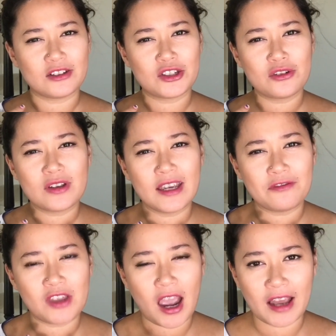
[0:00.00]
to
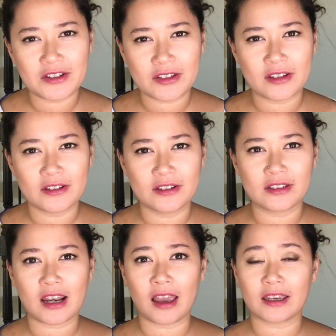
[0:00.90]
give the
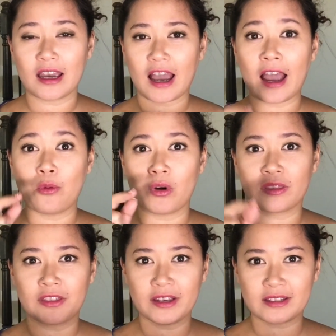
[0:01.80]
answers like I
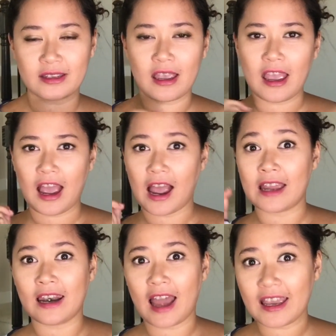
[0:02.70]
want this,
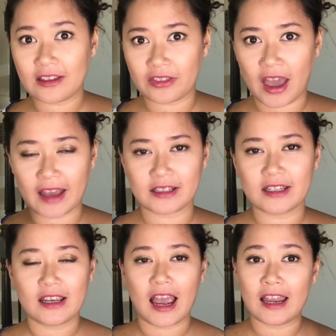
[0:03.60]
I like that,
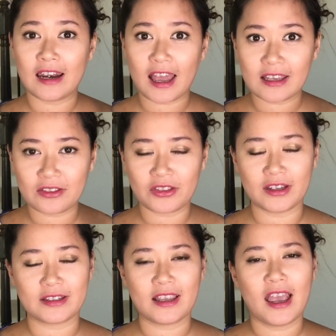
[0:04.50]
I like
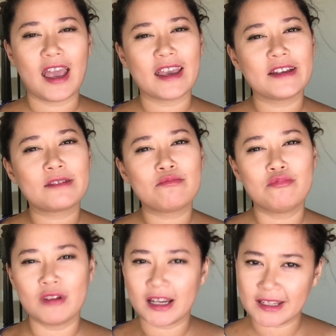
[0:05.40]
this, is
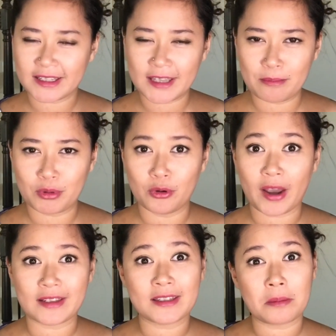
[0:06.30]
really simple,
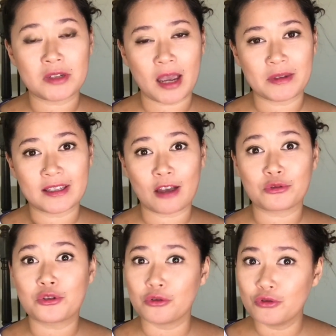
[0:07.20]
and sometimes it
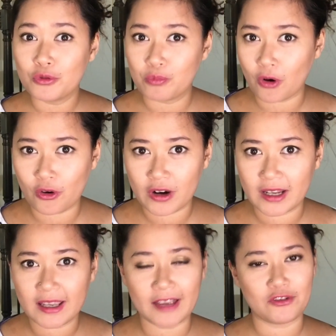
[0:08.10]
sounds too
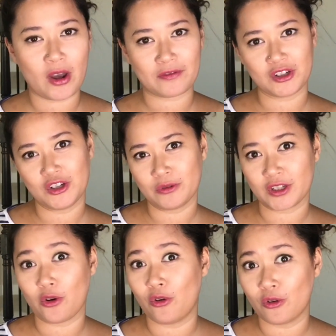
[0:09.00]
boring if you have to use
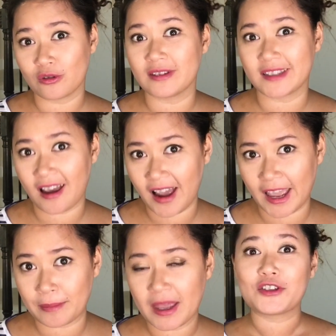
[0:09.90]
it all the
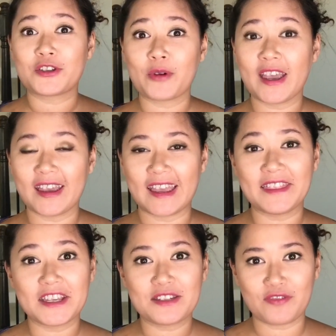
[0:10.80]
time. So here
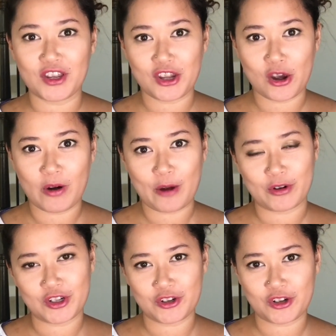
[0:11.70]
in this video I
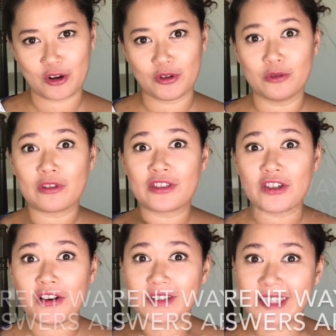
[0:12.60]
want to show you
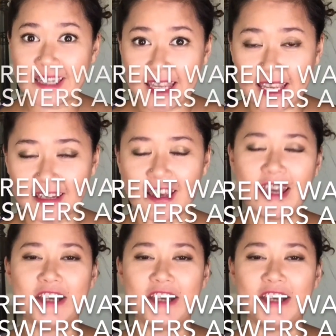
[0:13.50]
13